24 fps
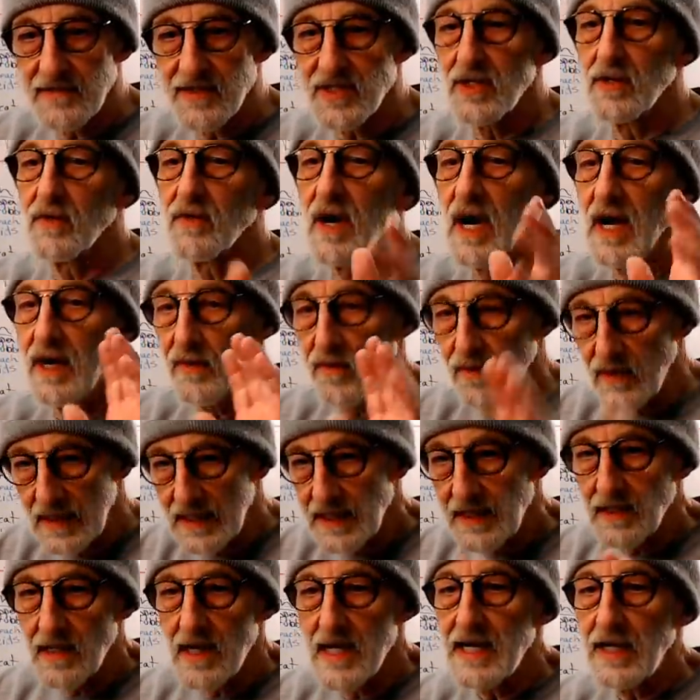So I
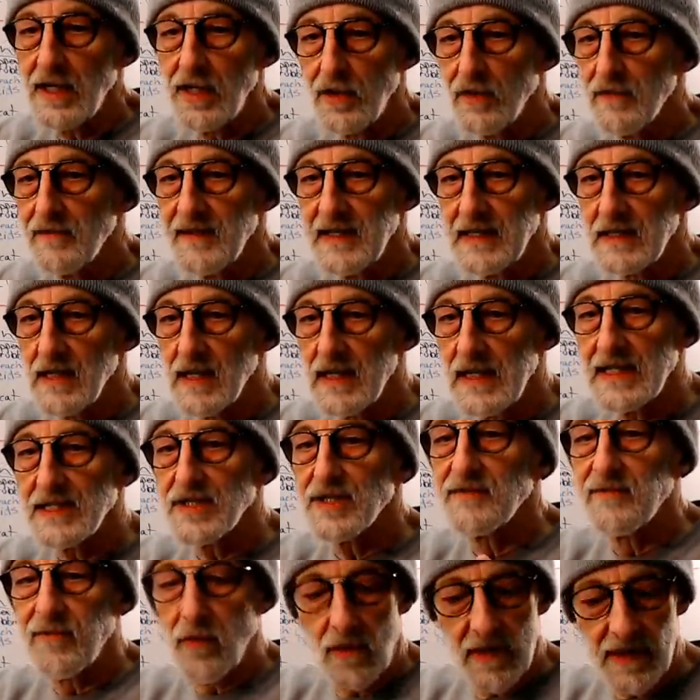really like UV lights
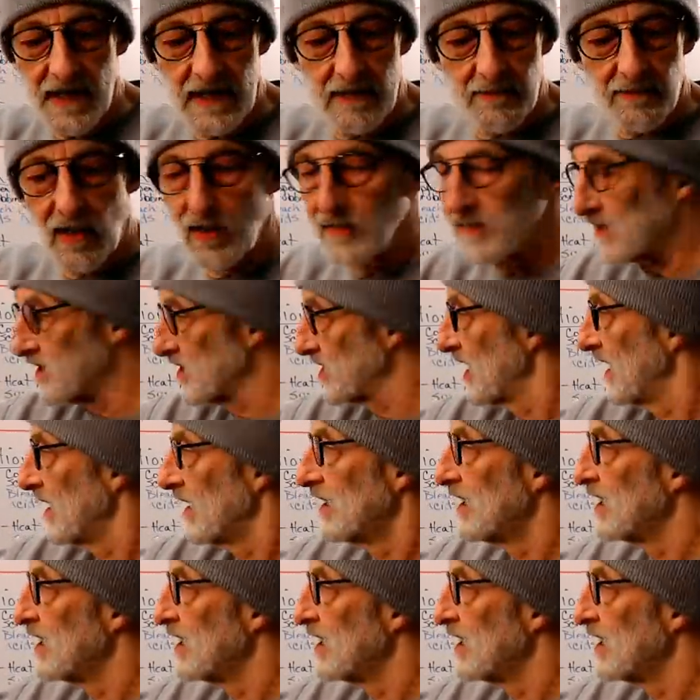for that purpose.